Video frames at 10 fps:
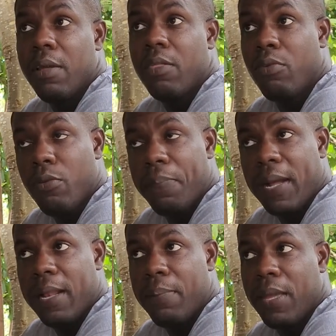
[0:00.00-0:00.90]
through
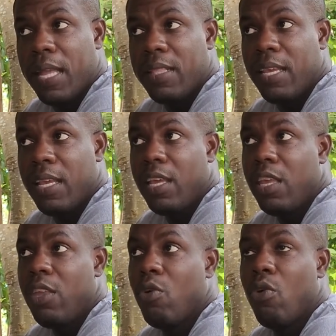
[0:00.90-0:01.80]
palpating,
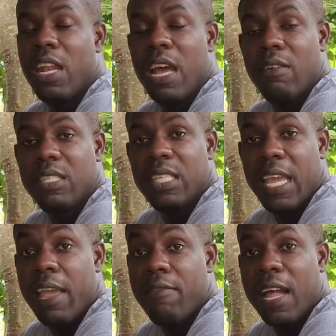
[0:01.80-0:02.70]
you would have
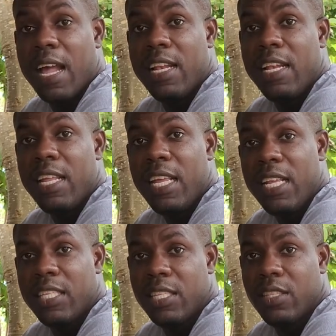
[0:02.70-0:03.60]
saved at
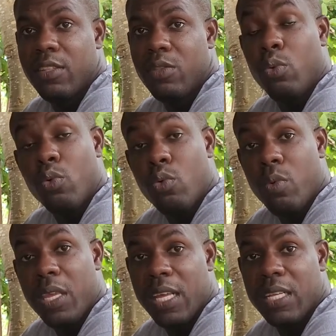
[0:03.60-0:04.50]
least 2
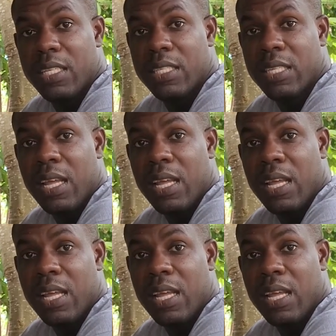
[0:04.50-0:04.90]
weeks